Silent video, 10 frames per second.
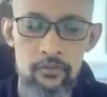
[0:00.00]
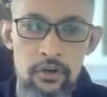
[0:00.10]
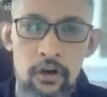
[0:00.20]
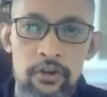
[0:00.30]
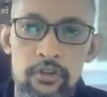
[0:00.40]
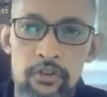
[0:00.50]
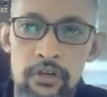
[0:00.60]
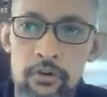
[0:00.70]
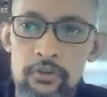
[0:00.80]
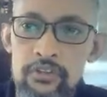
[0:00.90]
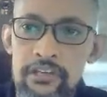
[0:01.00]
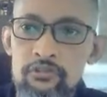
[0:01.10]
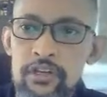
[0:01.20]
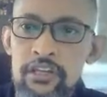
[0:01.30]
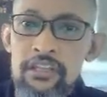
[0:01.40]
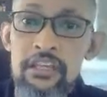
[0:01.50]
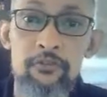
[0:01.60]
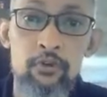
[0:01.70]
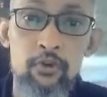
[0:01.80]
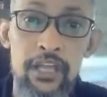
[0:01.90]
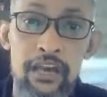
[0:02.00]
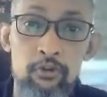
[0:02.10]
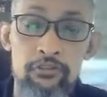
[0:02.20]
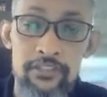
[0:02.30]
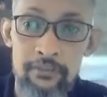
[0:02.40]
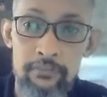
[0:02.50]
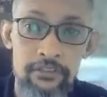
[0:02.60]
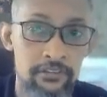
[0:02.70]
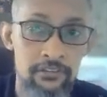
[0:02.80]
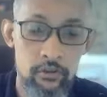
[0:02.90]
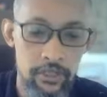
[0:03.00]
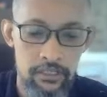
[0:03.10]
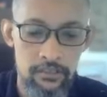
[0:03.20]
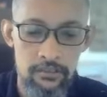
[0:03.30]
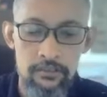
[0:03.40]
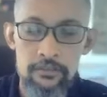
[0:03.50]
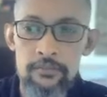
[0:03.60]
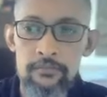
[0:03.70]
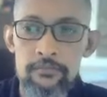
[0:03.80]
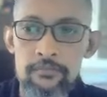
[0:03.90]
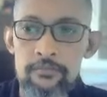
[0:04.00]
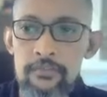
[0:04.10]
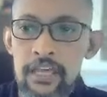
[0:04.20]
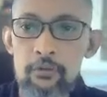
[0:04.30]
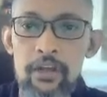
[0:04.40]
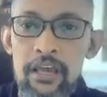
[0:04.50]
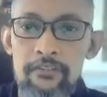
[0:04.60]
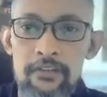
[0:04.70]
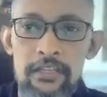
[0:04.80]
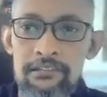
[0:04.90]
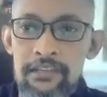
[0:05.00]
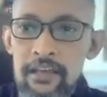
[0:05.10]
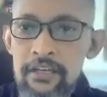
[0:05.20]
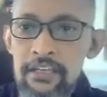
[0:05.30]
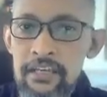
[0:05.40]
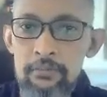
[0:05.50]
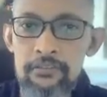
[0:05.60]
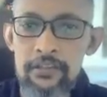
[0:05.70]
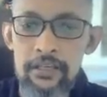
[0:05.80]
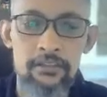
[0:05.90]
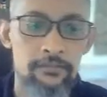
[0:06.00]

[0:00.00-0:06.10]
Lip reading: I want to test you guys. If you don't have those tablets, it's okay. Anyone doesn't have any tablets there?